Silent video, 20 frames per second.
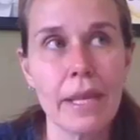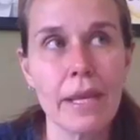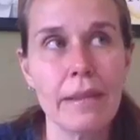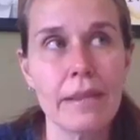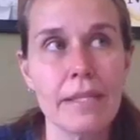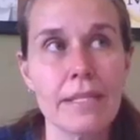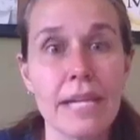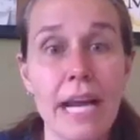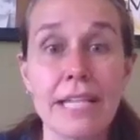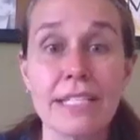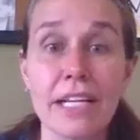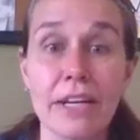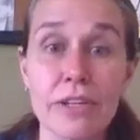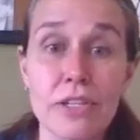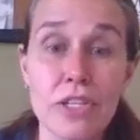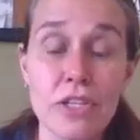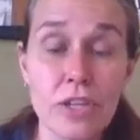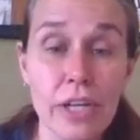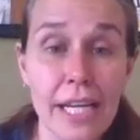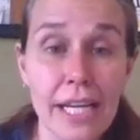Skyterra
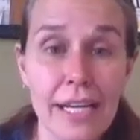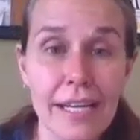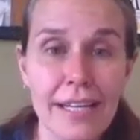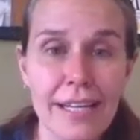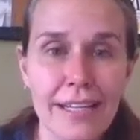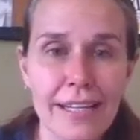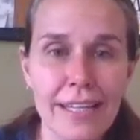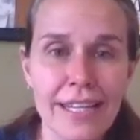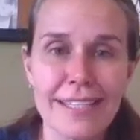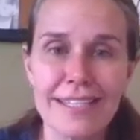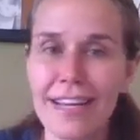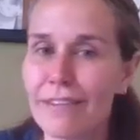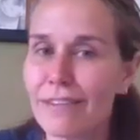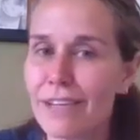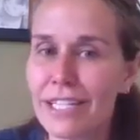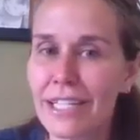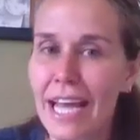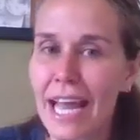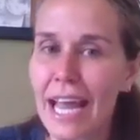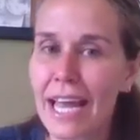Streak is
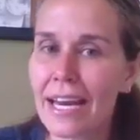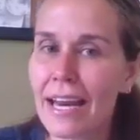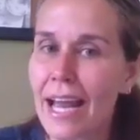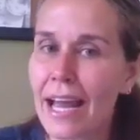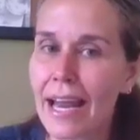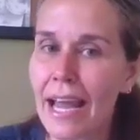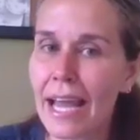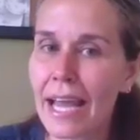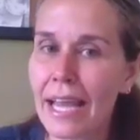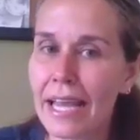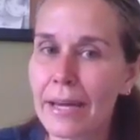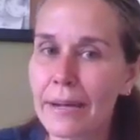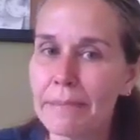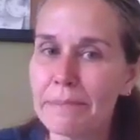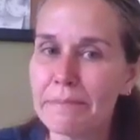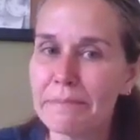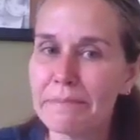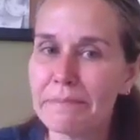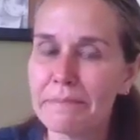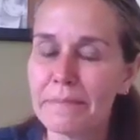every day at 9 a.m.